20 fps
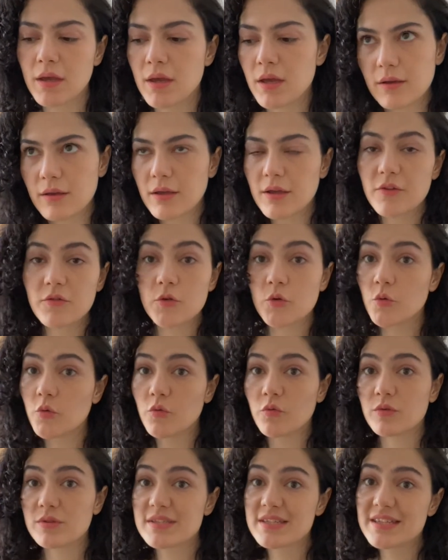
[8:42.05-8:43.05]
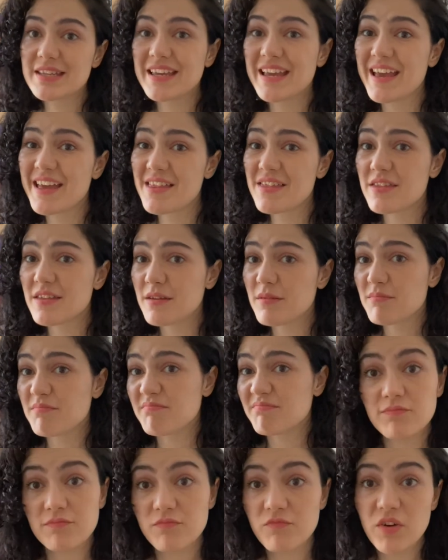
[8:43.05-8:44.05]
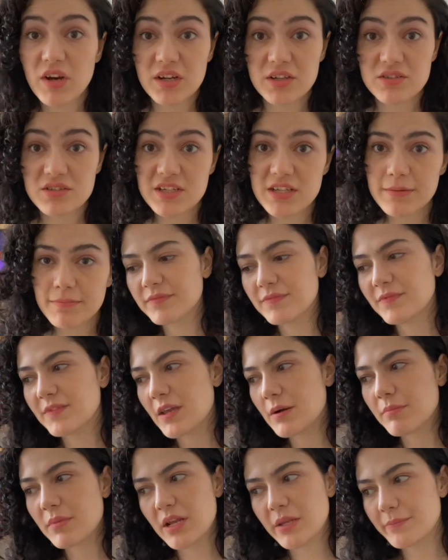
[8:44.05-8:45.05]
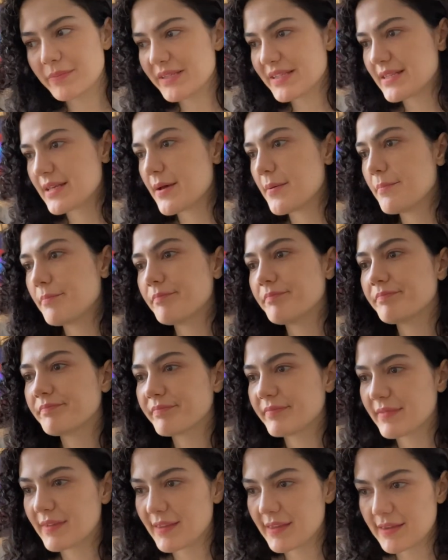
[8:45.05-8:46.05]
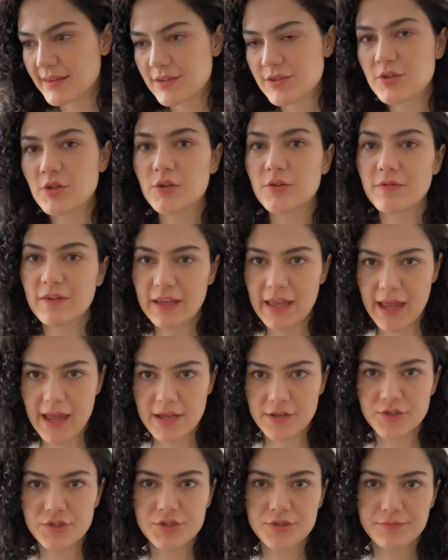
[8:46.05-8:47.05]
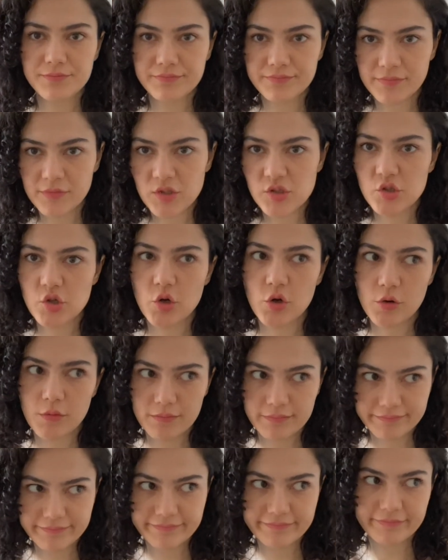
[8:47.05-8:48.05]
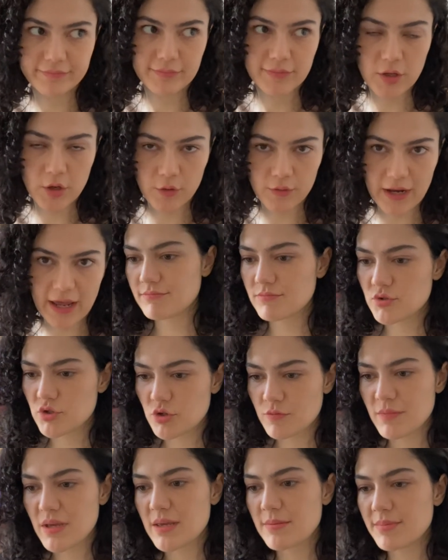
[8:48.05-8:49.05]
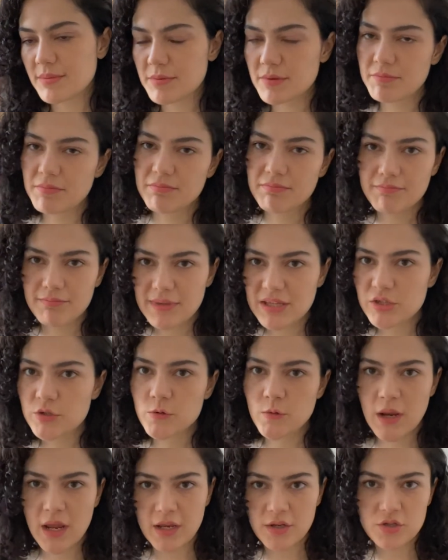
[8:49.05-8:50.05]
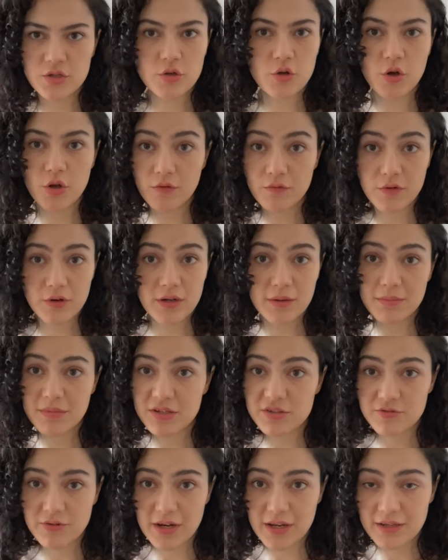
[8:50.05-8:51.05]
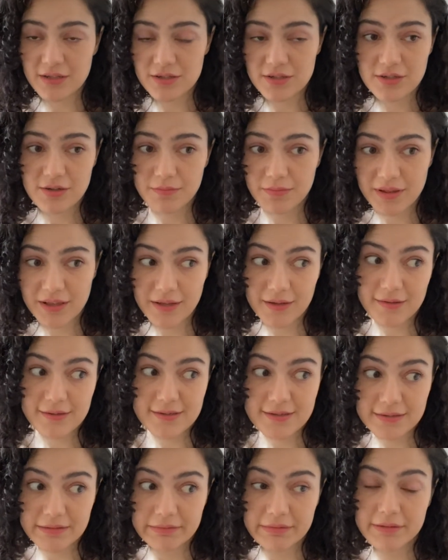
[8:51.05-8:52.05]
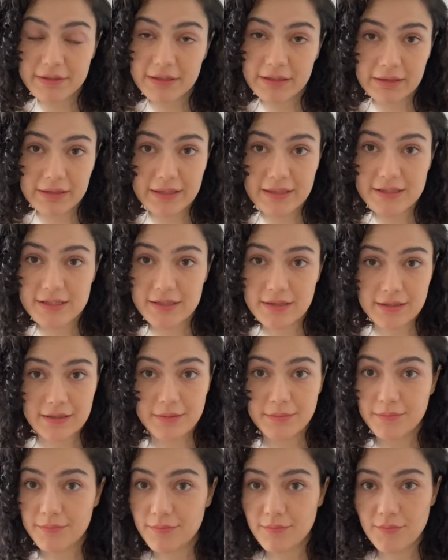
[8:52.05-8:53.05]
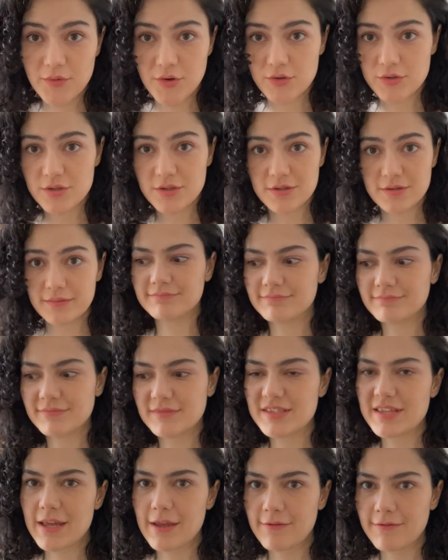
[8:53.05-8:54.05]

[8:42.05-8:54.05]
If you see anything very cheap, there might be some sort of a catch. So know that. So maybe mid-range, going for a mid-range place is the most safe.